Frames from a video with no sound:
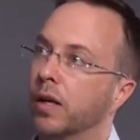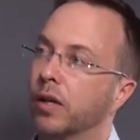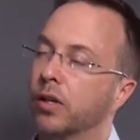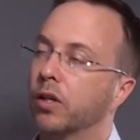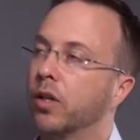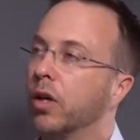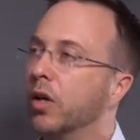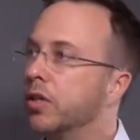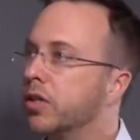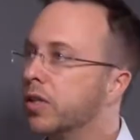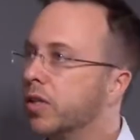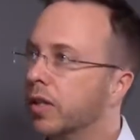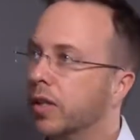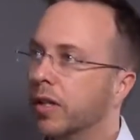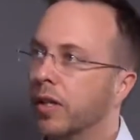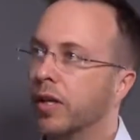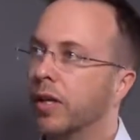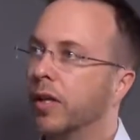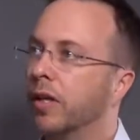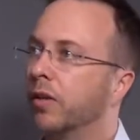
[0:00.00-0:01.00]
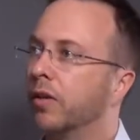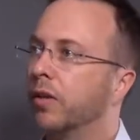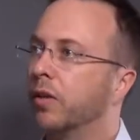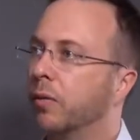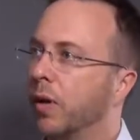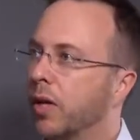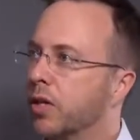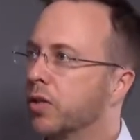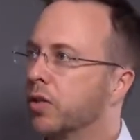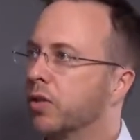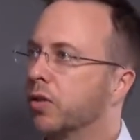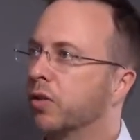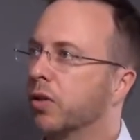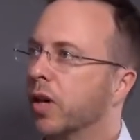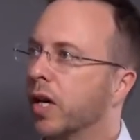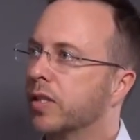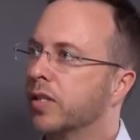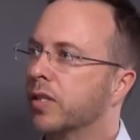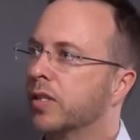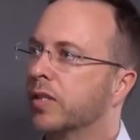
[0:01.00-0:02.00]
close in the Russian
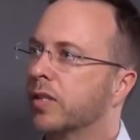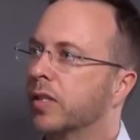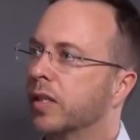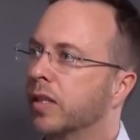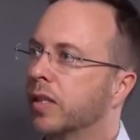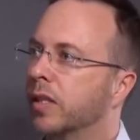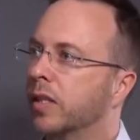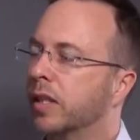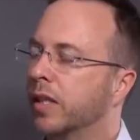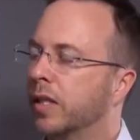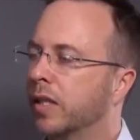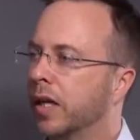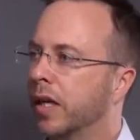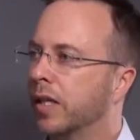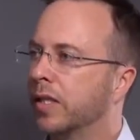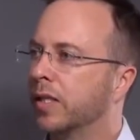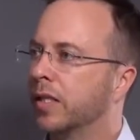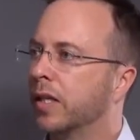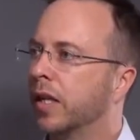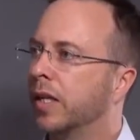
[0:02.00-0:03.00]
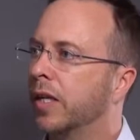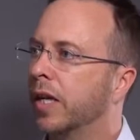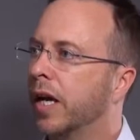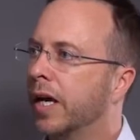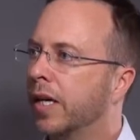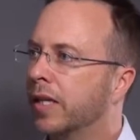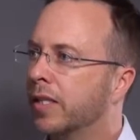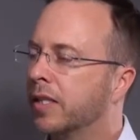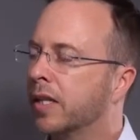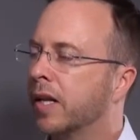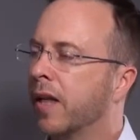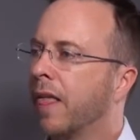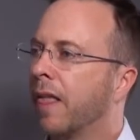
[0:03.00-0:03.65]
crisis in 1998.